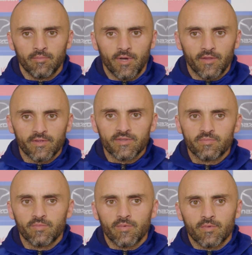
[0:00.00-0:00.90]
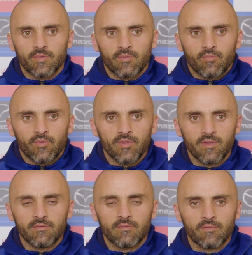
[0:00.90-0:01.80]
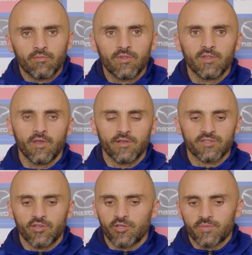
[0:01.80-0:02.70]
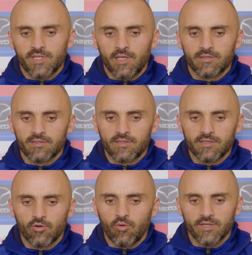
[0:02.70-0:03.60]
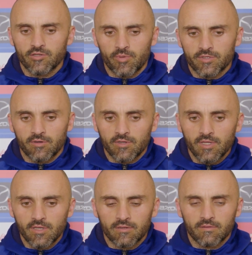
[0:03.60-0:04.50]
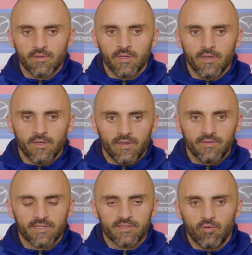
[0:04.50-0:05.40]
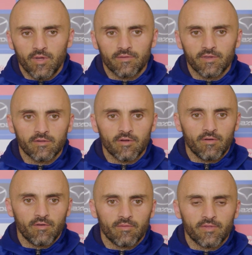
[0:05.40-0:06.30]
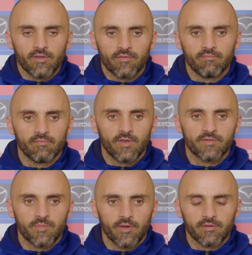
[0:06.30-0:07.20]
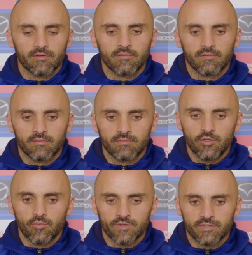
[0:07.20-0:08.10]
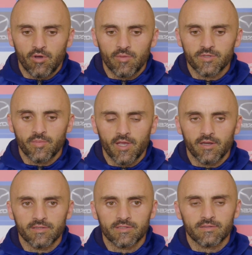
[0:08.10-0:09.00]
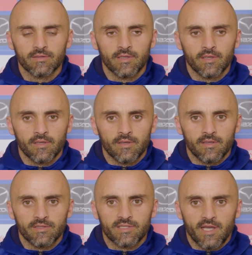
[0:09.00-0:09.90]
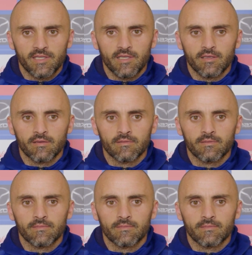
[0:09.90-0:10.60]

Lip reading: But there's within those circumstances, there's always opportunity, and that's the one thing that I think I've spoken numerous times about is taking